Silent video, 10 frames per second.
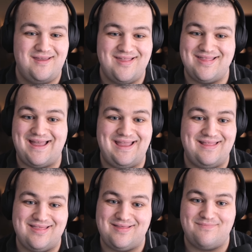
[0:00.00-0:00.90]

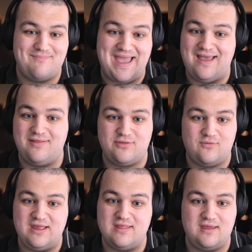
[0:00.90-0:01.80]
science, math,
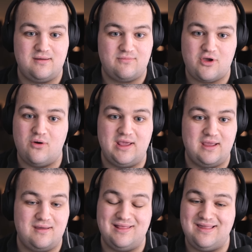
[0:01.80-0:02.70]
reasoning,
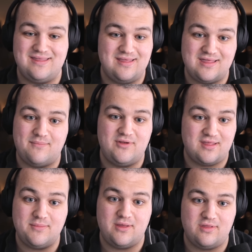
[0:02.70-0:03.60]
coding, at least in some
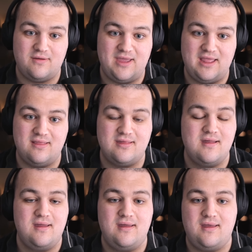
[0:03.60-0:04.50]
some of those domains.
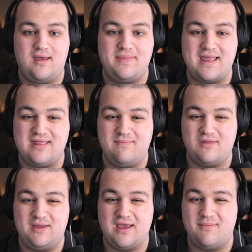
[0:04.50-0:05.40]
Uh, that seems to
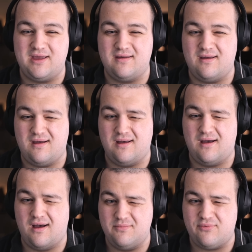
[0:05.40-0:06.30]
be coming
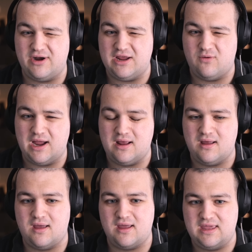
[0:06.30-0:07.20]
on pretty quick
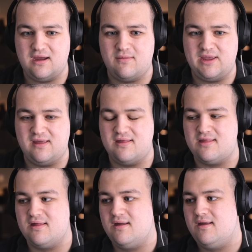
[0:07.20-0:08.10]
uh, here because